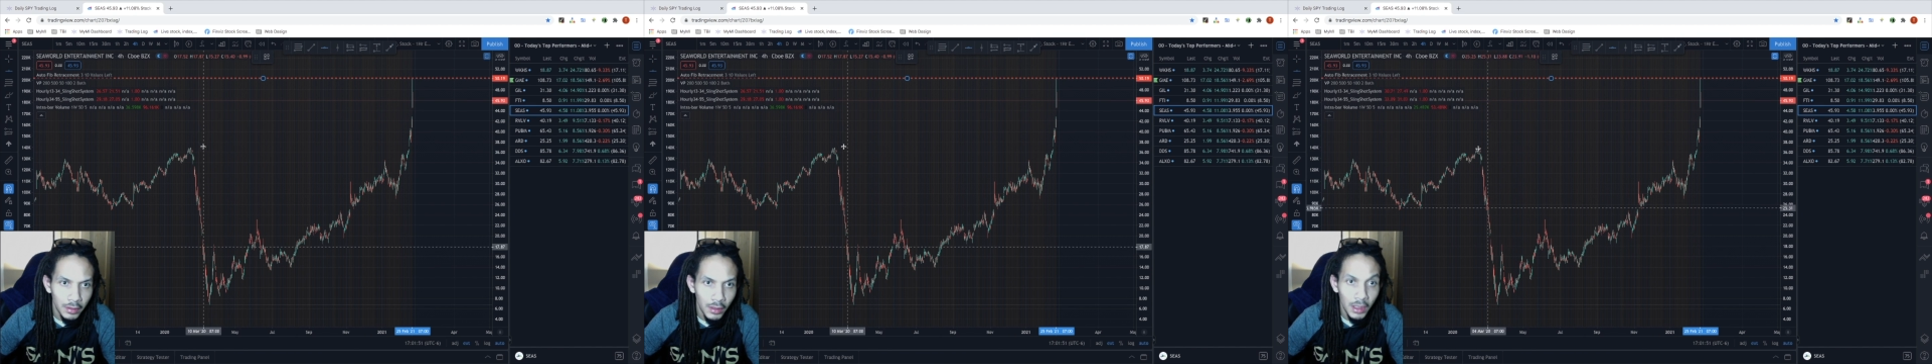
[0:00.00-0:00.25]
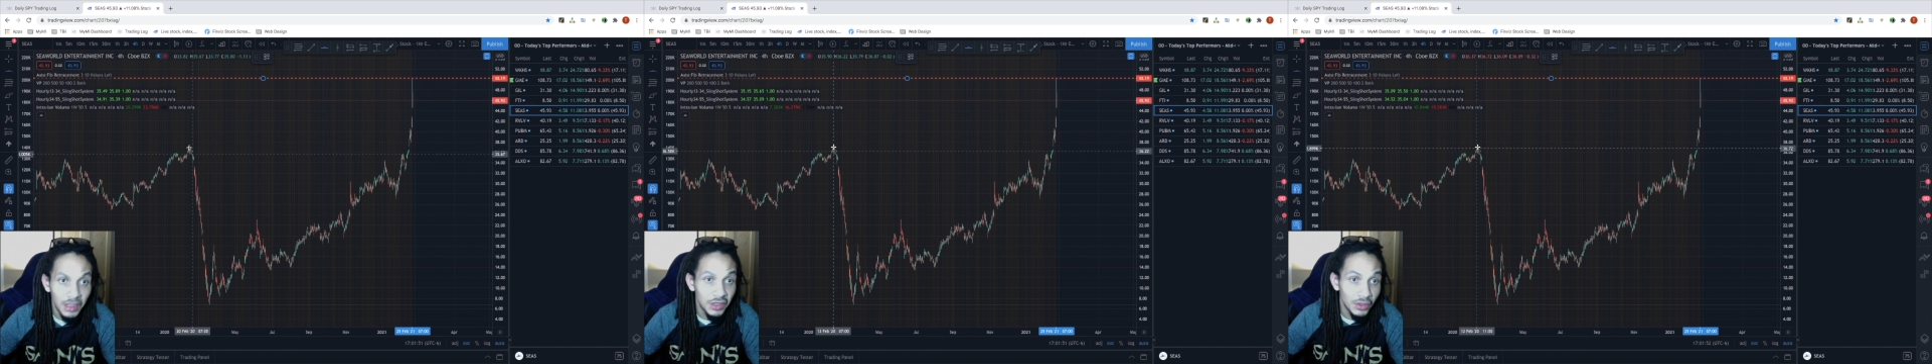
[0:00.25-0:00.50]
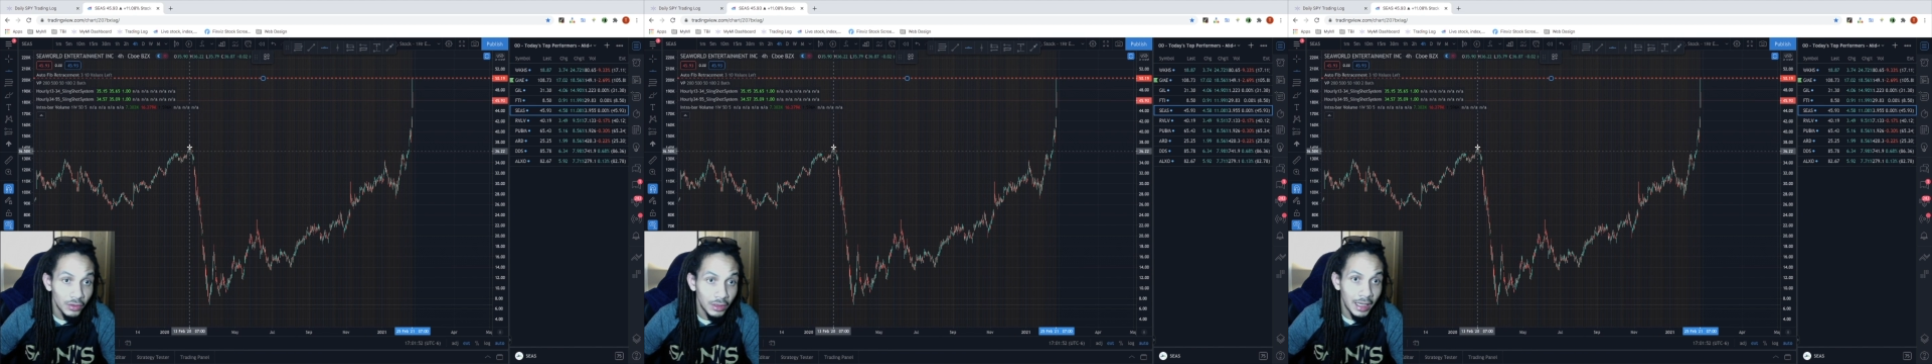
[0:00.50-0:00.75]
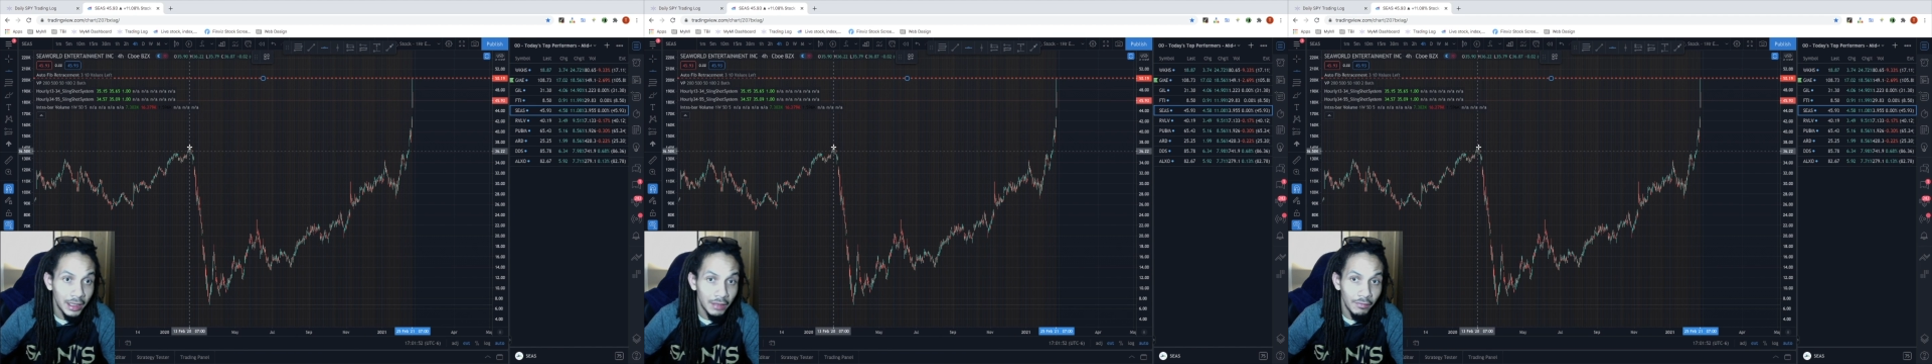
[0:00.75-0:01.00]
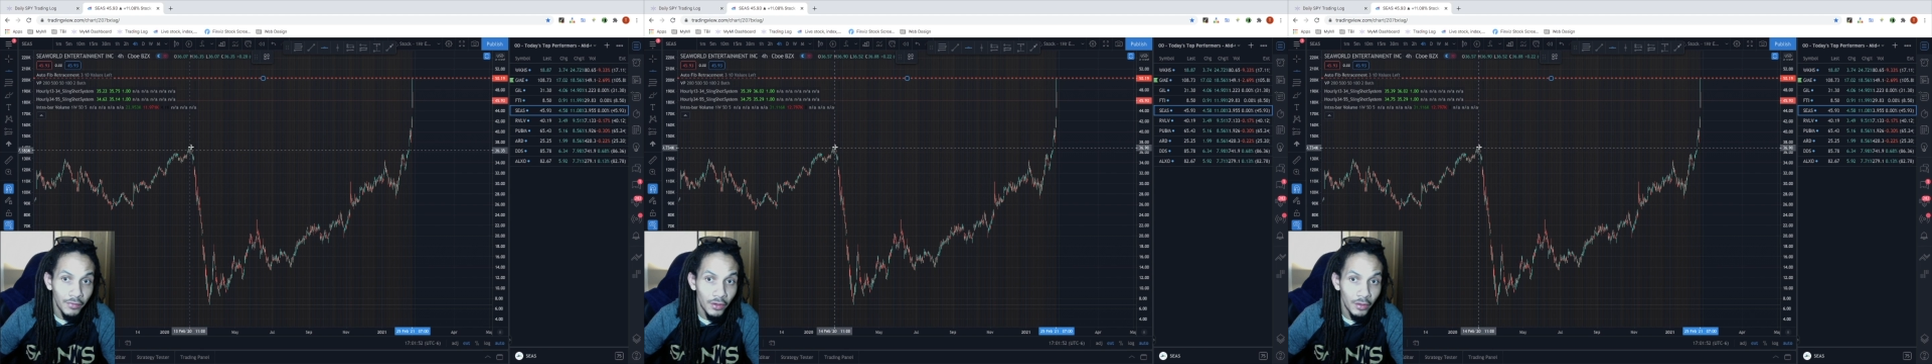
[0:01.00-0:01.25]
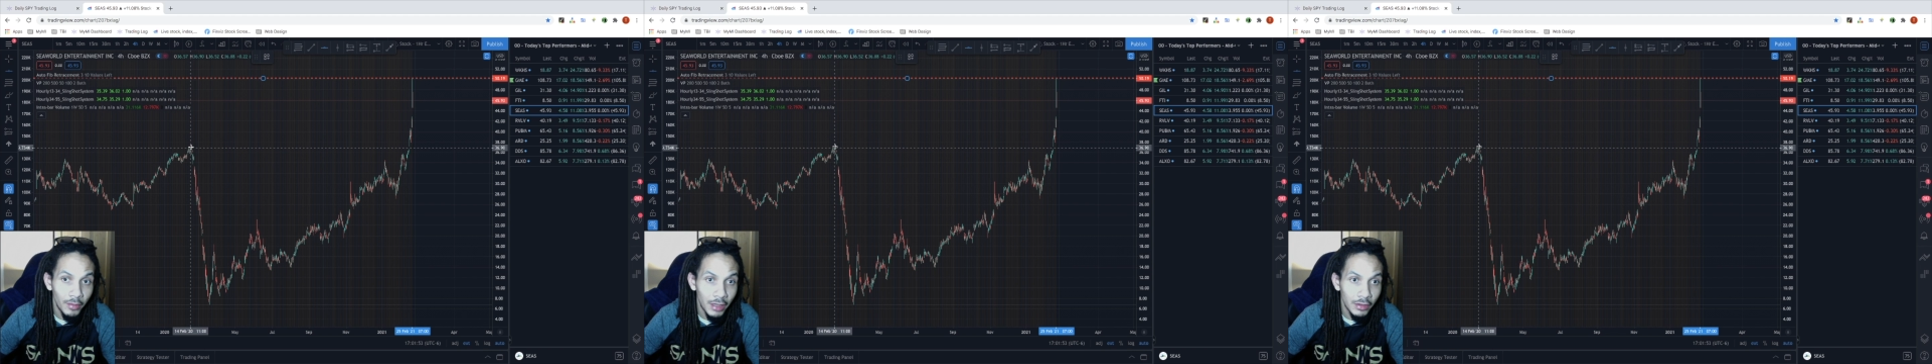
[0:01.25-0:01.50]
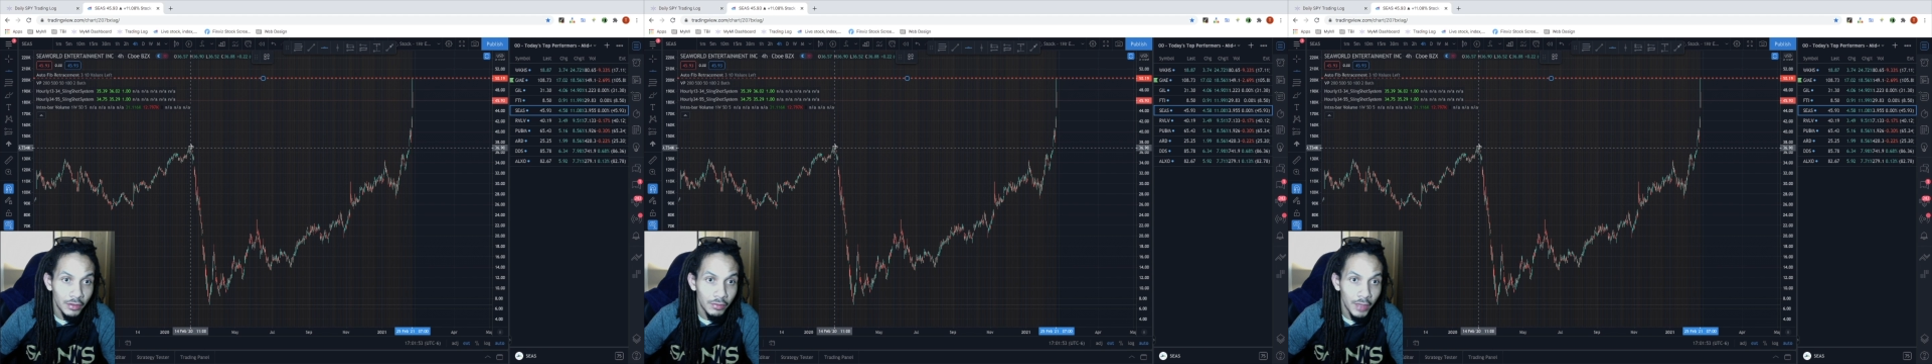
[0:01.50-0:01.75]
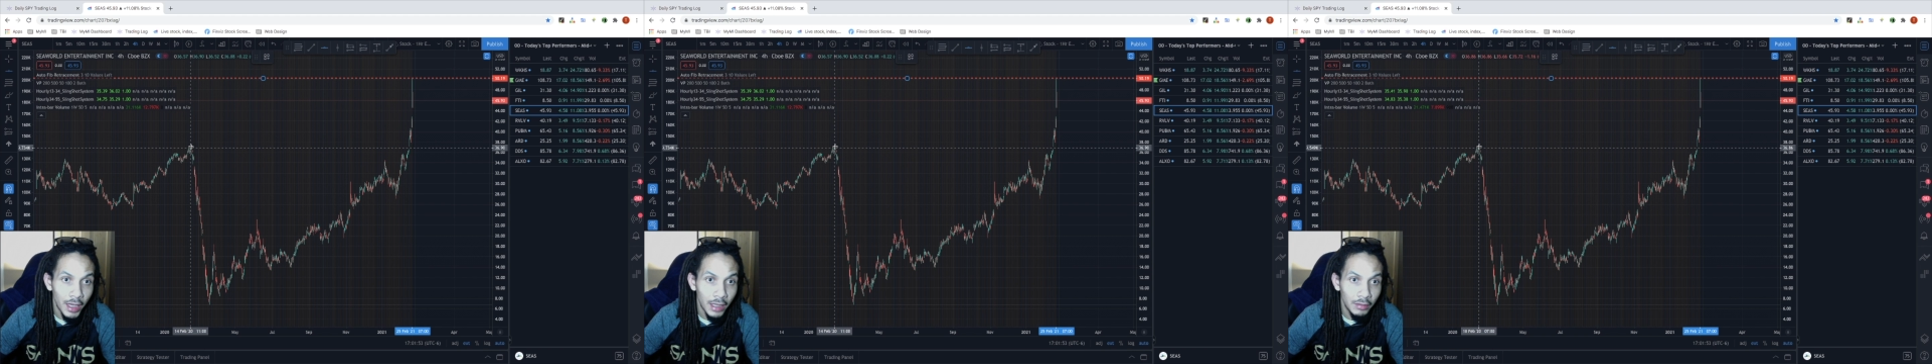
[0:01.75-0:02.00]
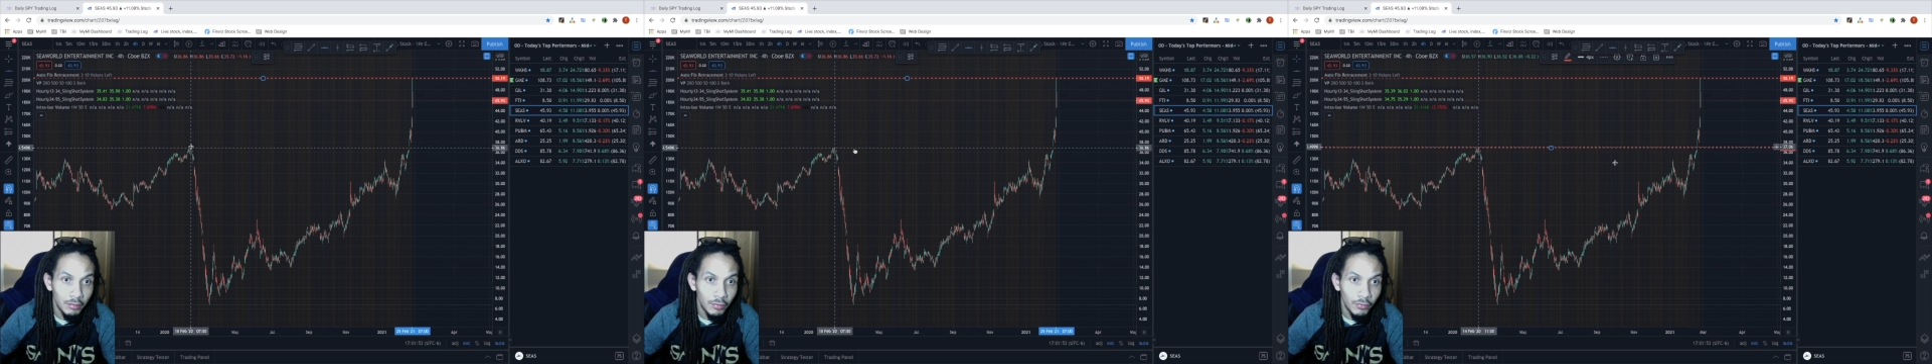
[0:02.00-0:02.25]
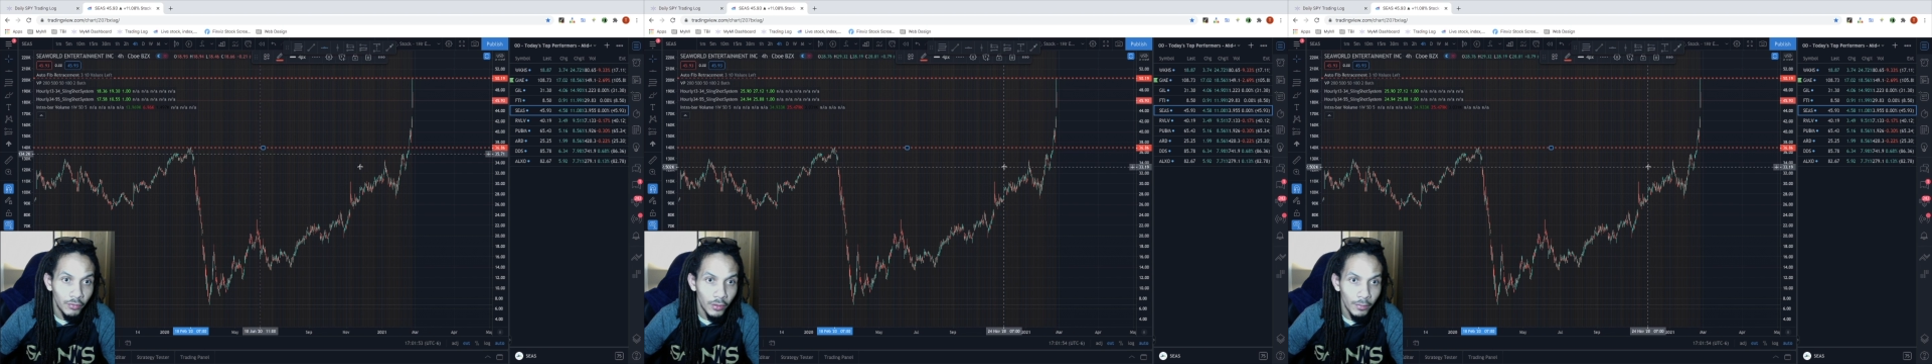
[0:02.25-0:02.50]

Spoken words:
until I confirm how it's reacted before.